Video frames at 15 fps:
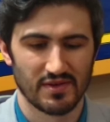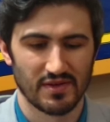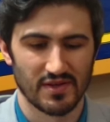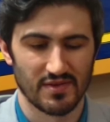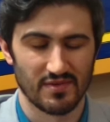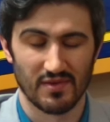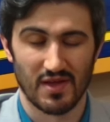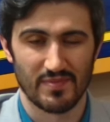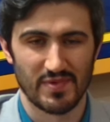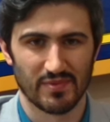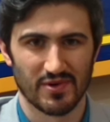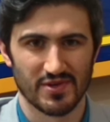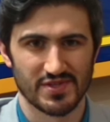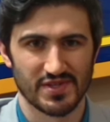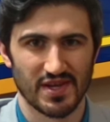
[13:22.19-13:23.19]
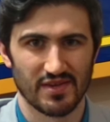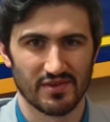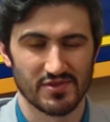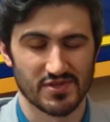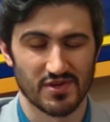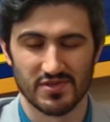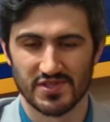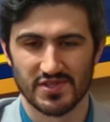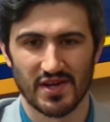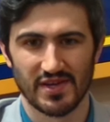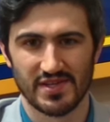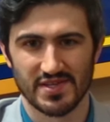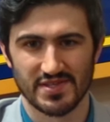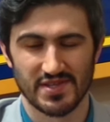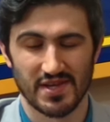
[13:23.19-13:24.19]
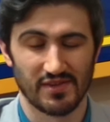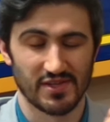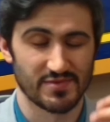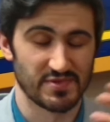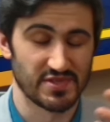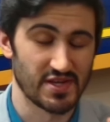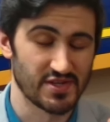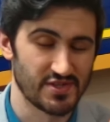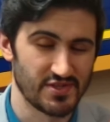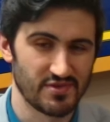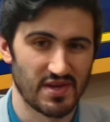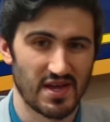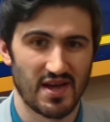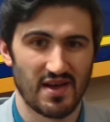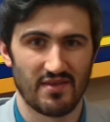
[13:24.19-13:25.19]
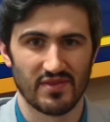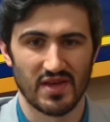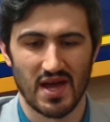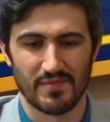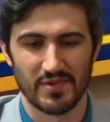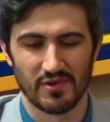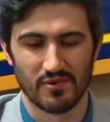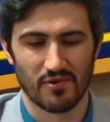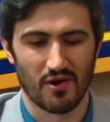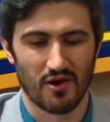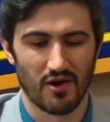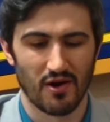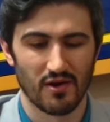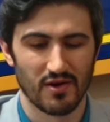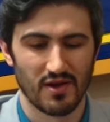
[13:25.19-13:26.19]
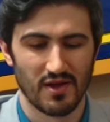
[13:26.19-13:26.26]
And a lot of people are saying there's certain studies that say less possessions you have, the happier you are.